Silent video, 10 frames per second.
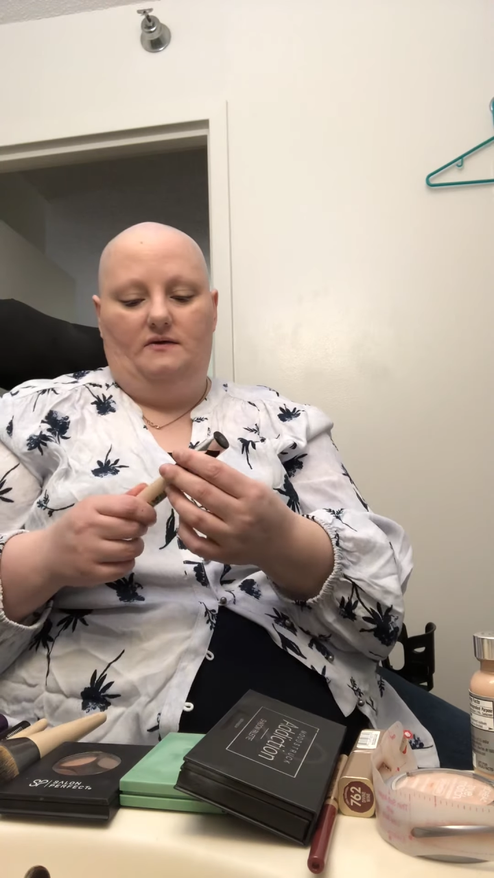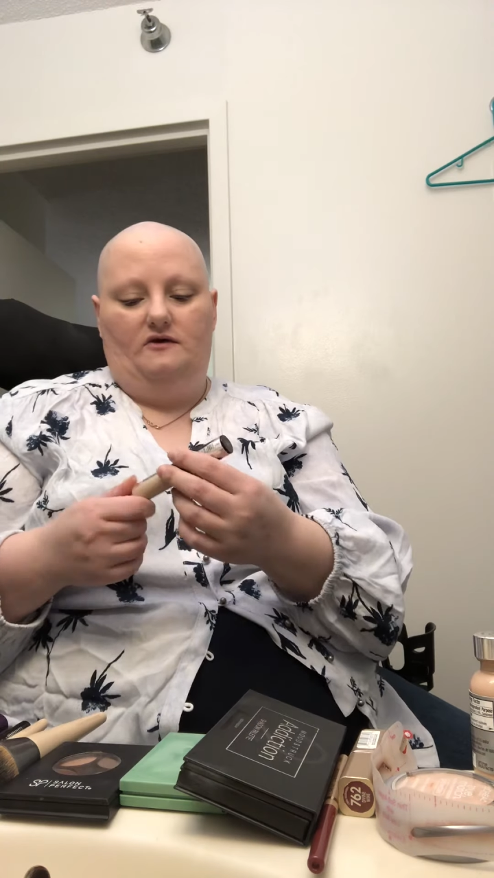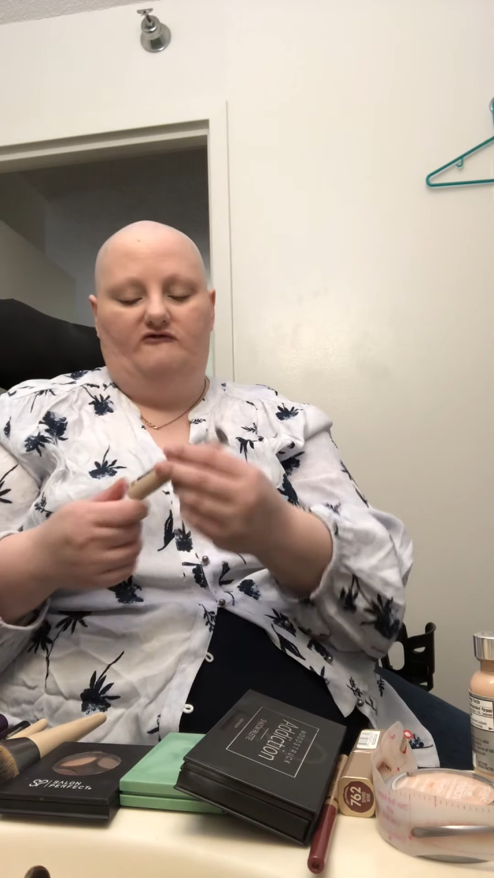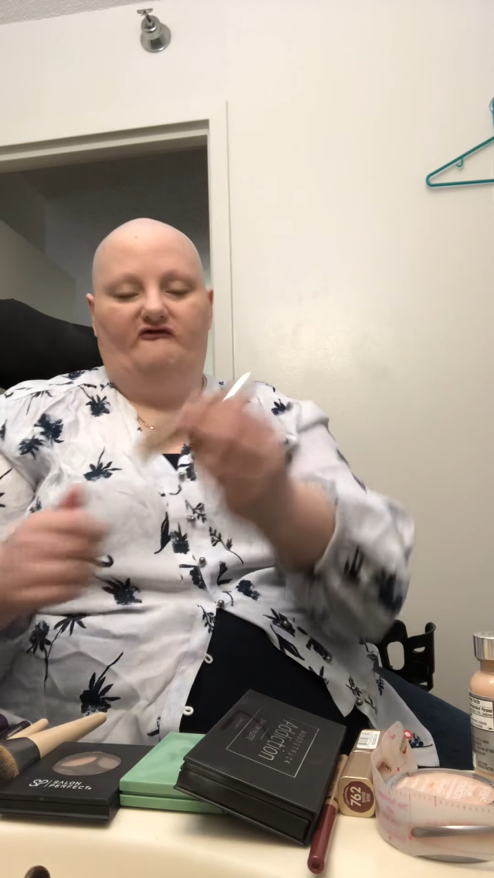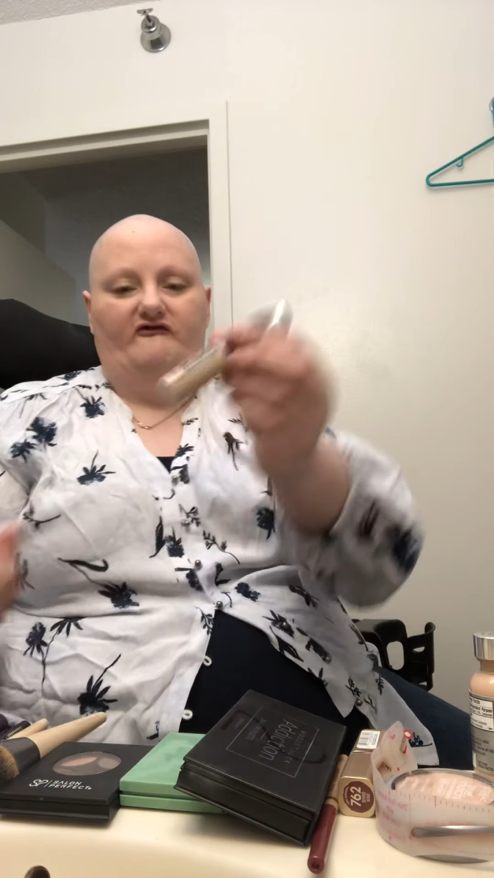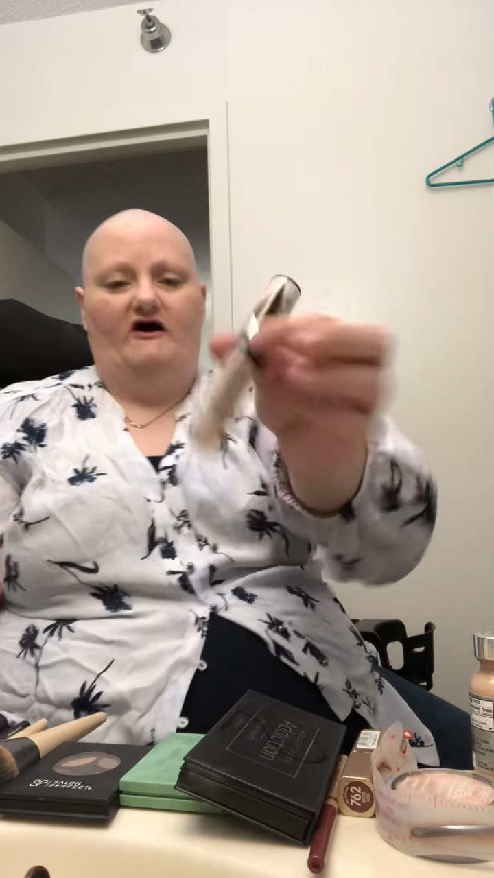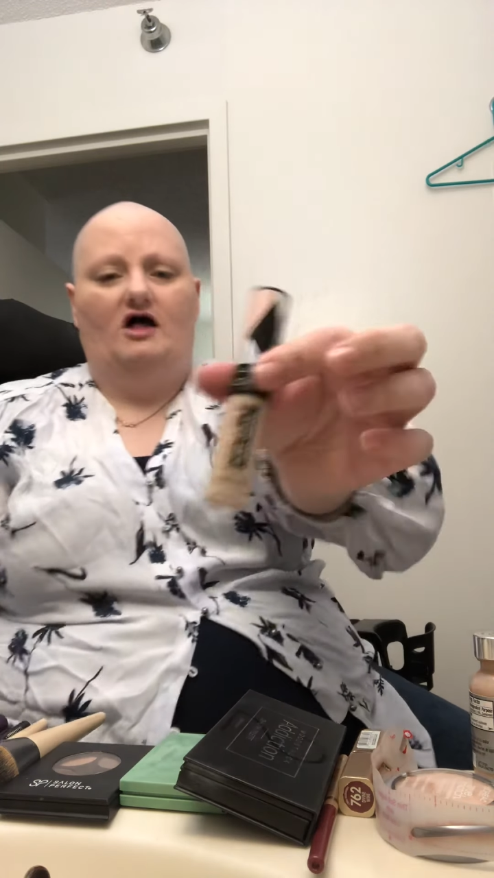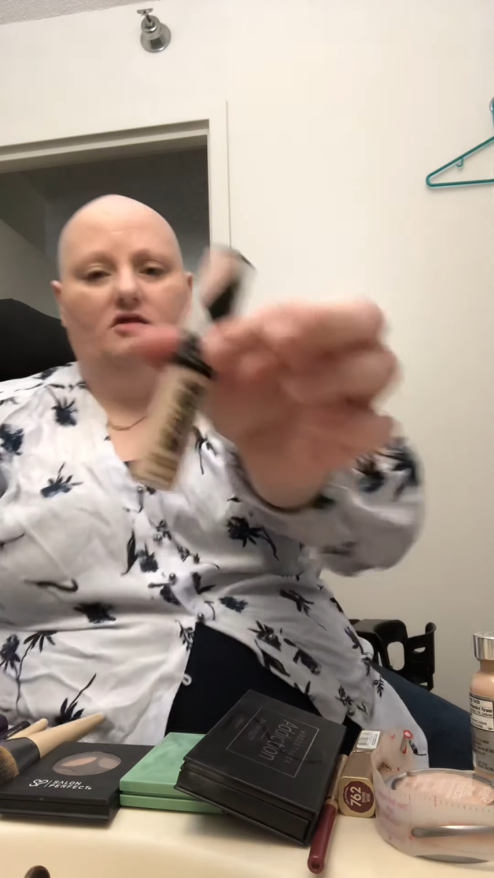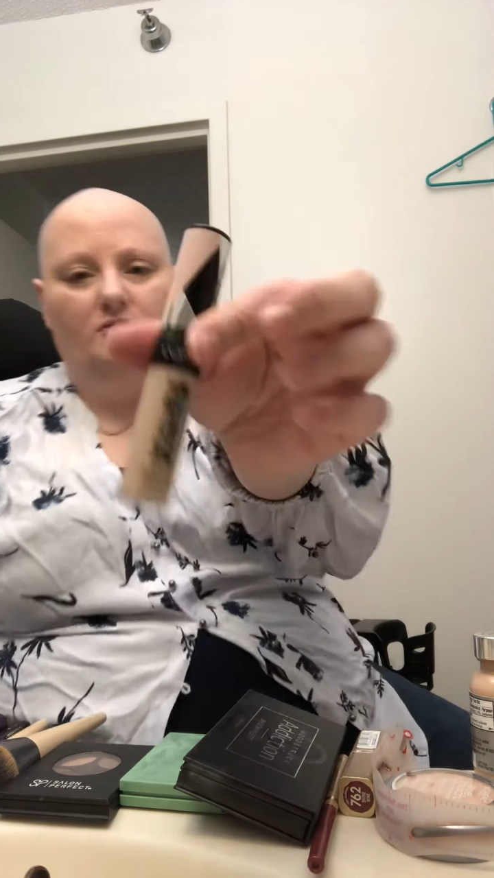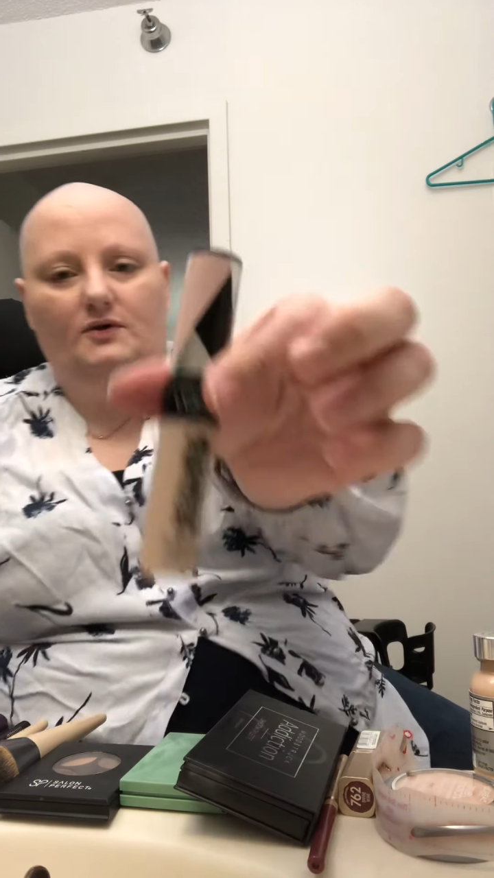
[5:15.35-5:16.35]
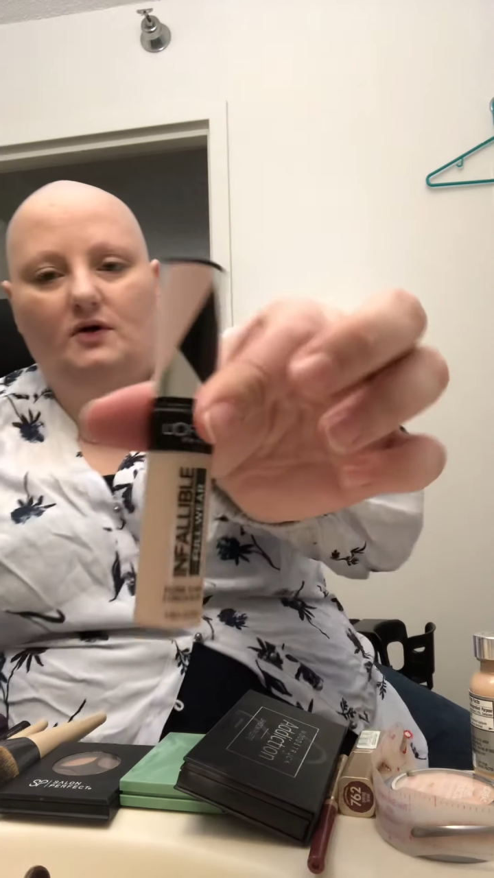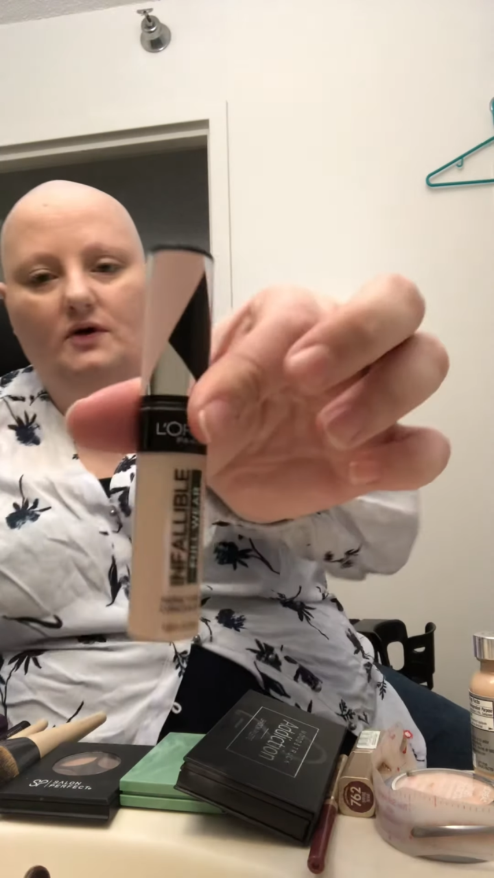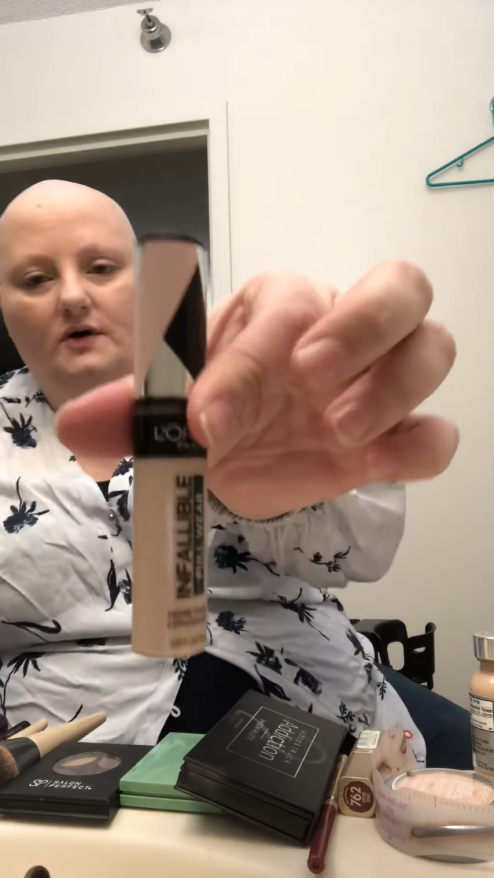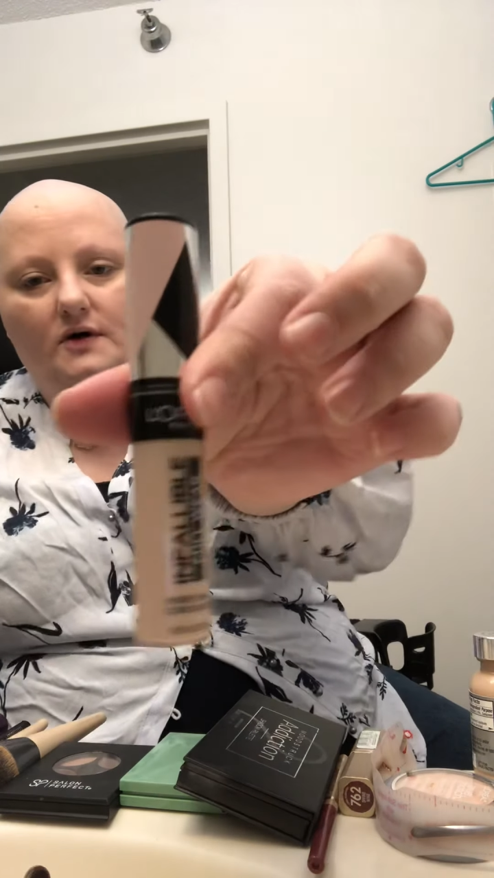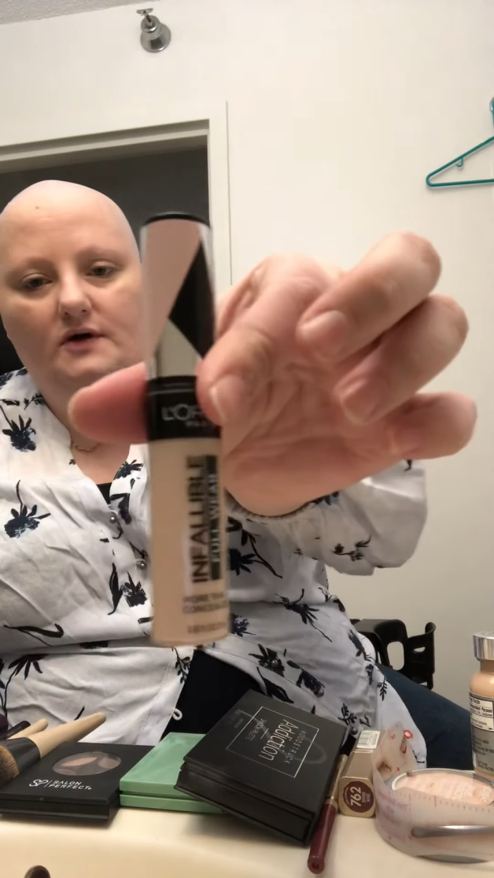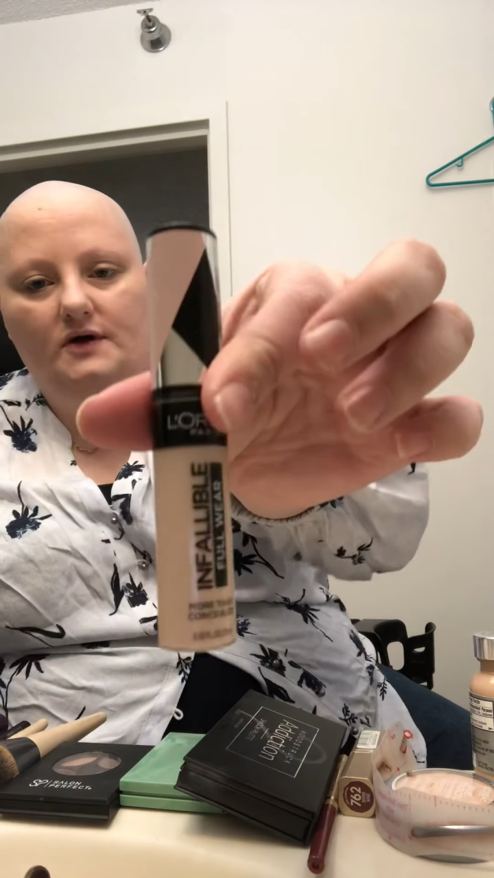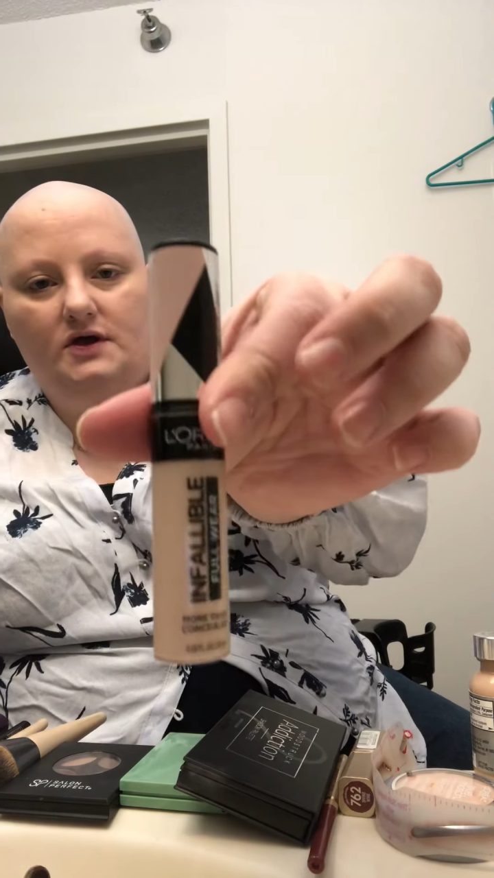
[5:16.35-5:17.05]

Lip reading: infallible